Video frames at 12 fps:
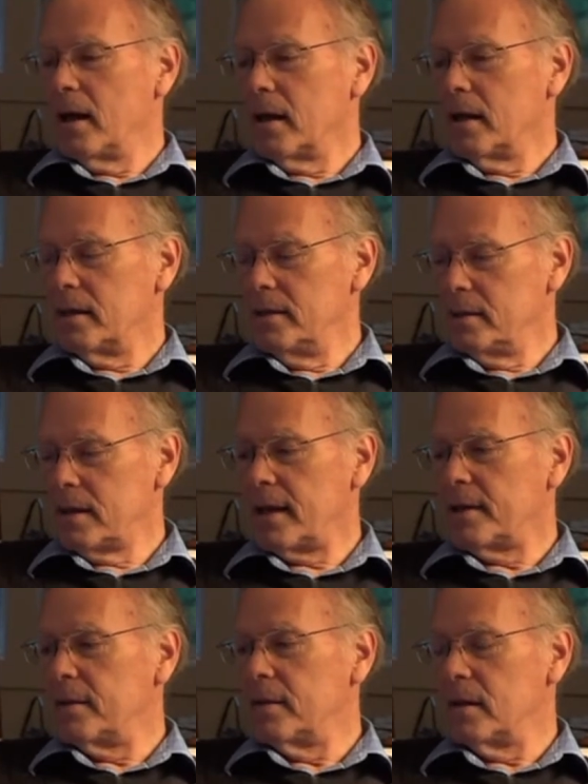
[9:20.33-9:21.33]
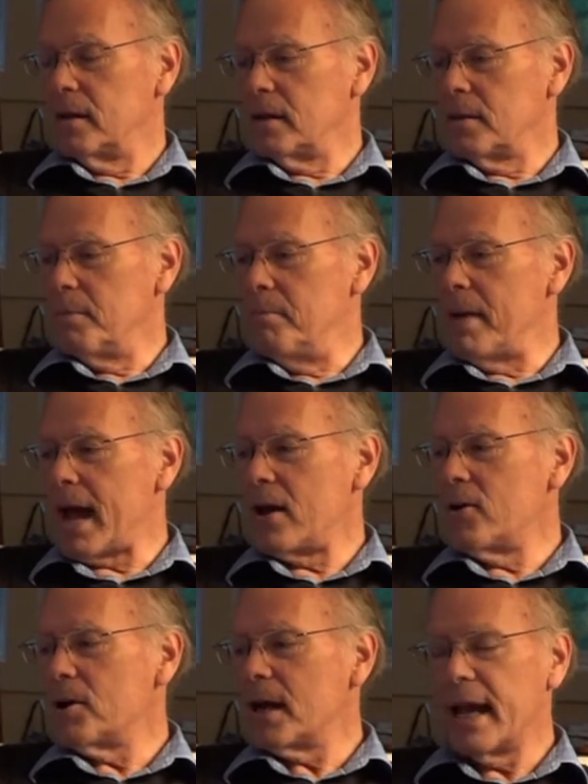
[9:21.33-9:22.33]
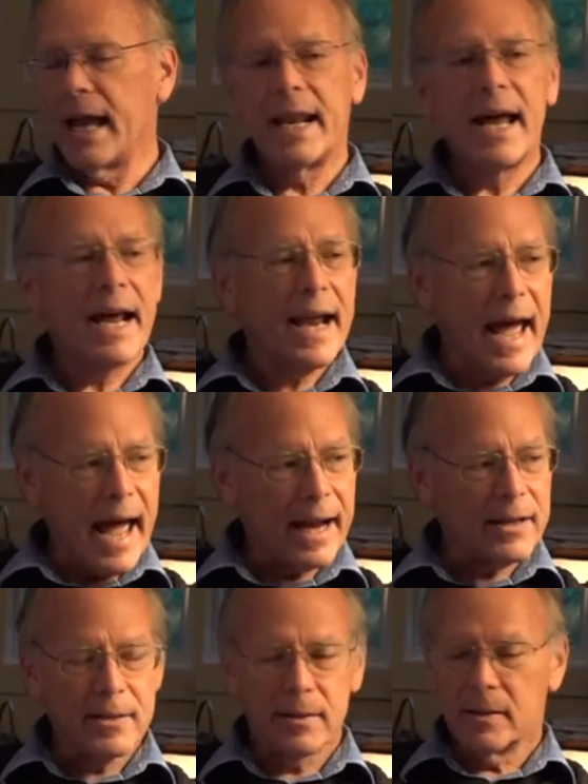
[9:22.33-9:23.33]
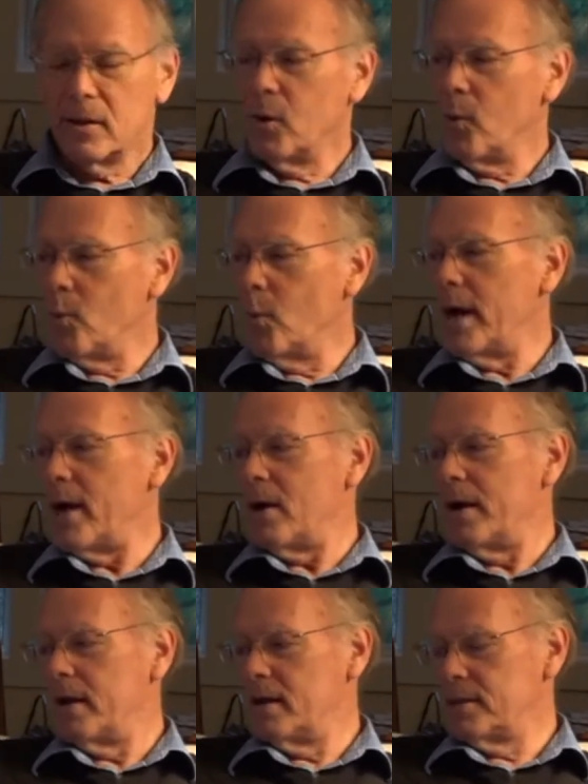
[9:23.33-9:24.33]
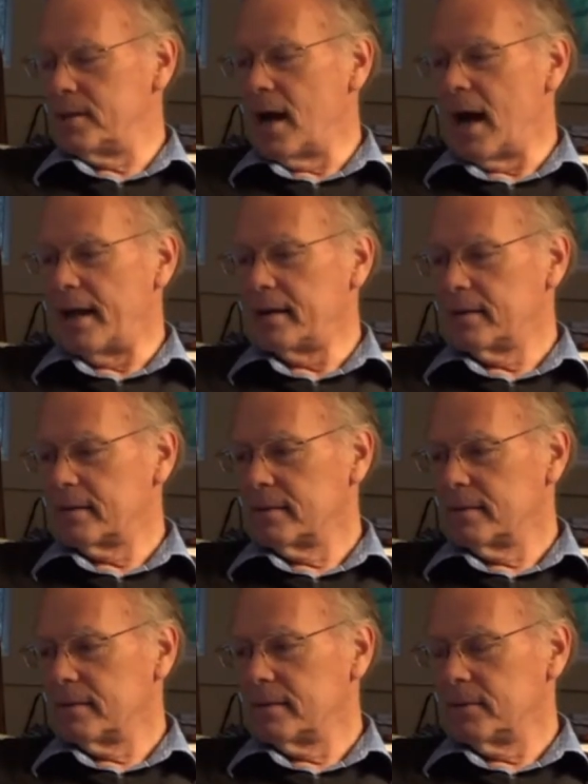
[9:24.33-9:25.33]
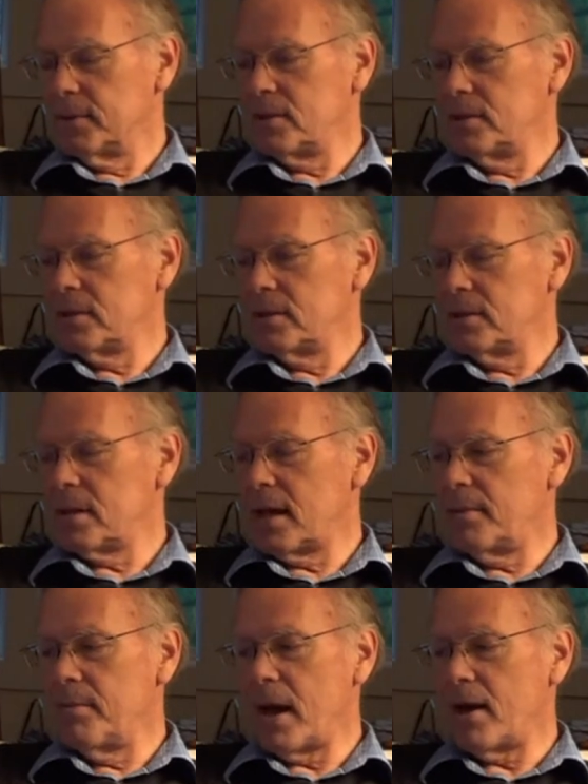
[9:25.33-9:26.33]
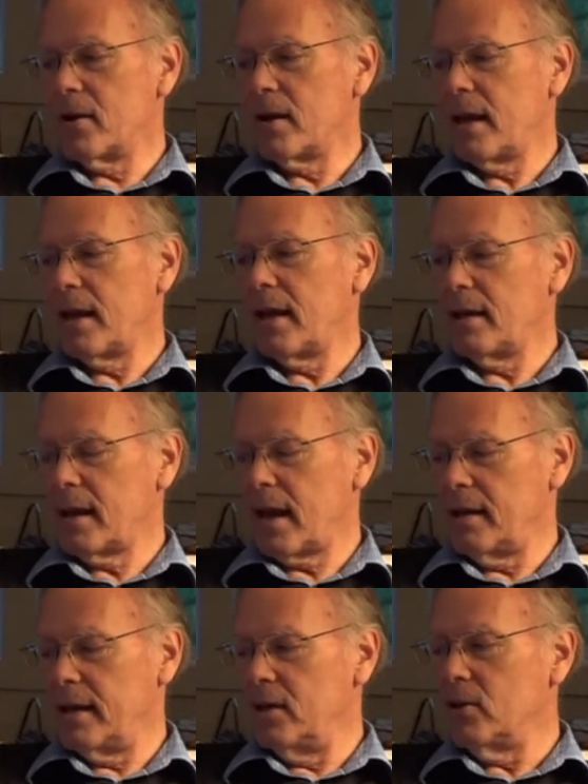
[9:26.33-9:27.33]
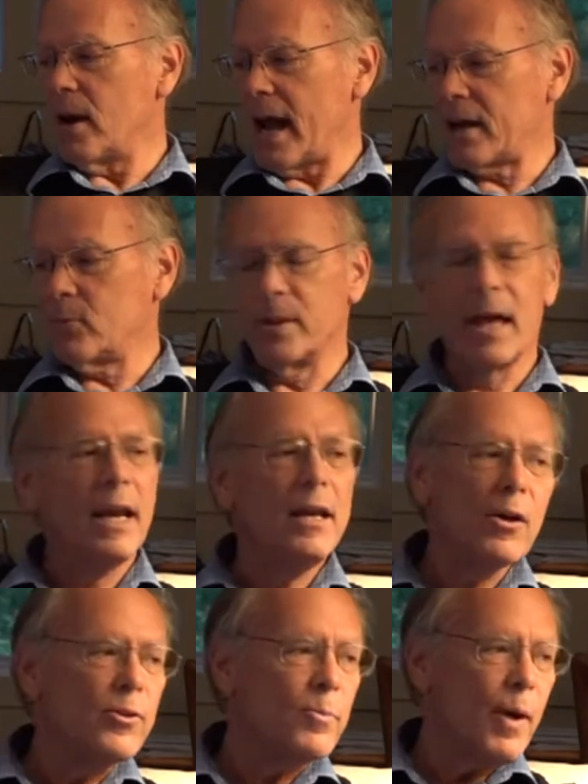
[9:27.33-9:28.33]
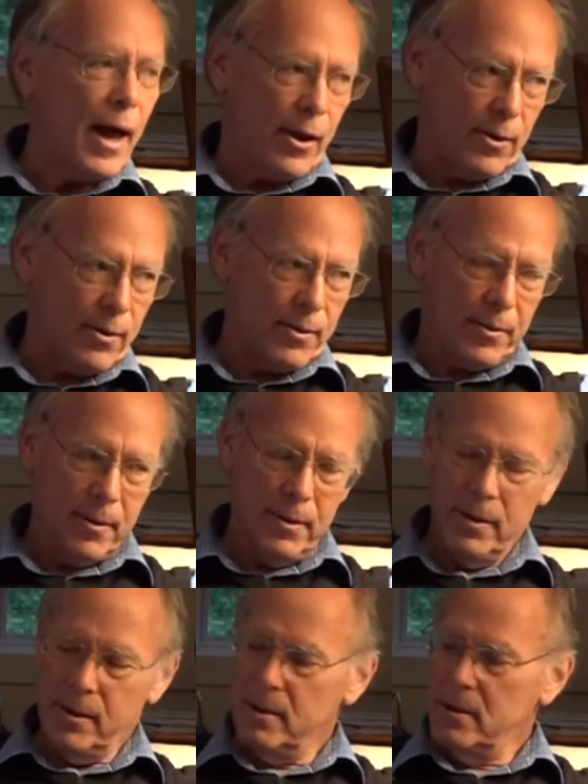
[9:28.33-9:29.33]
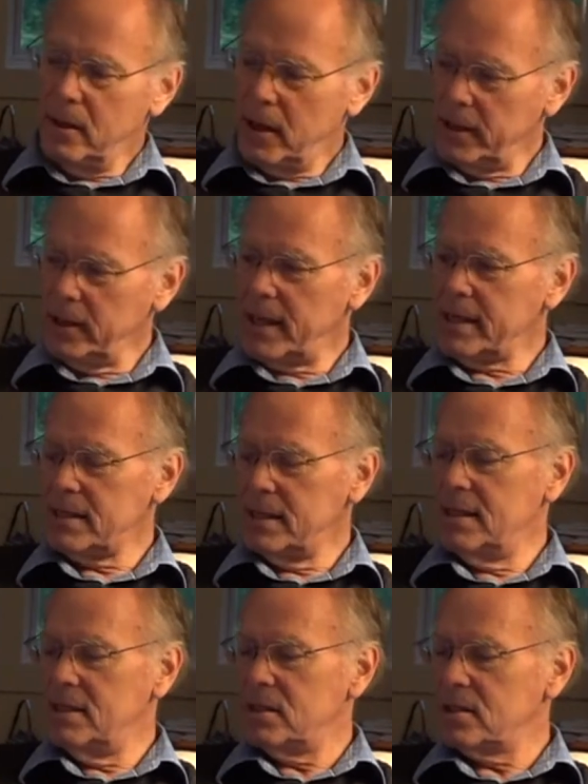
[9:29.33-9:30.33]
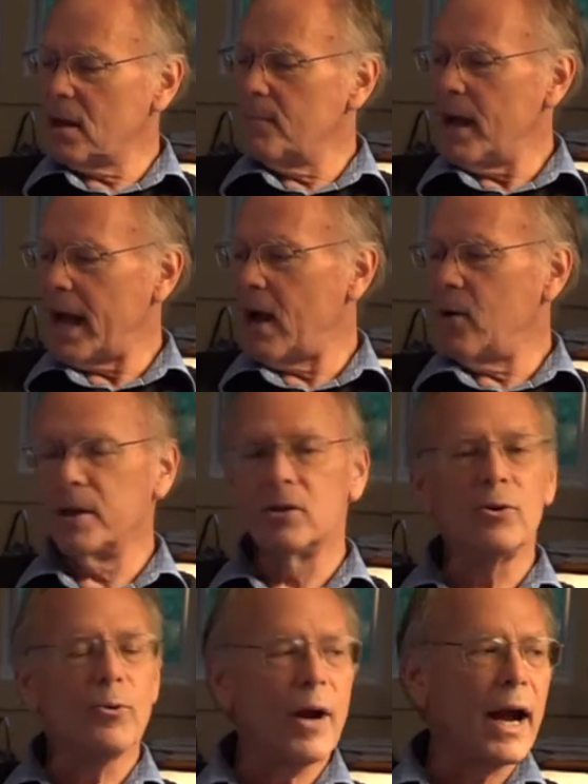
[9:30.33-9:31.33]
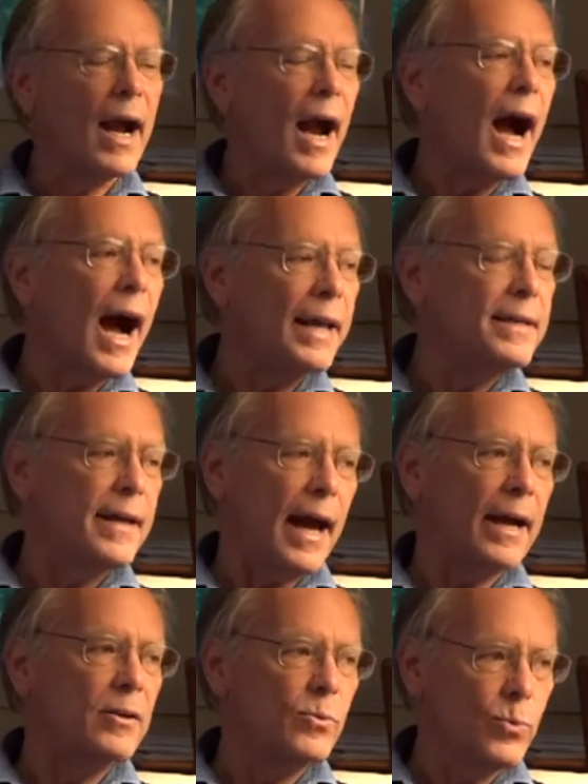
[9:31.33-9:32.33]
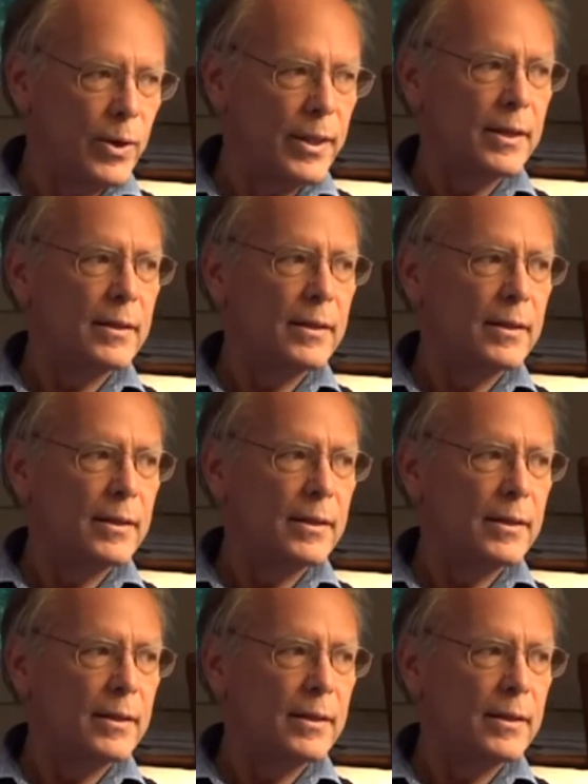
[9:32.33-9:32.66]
he said, matter cannot act where it is not. Which is to say, matter can't interact with any other matter unless it is somehow in direct contact with it.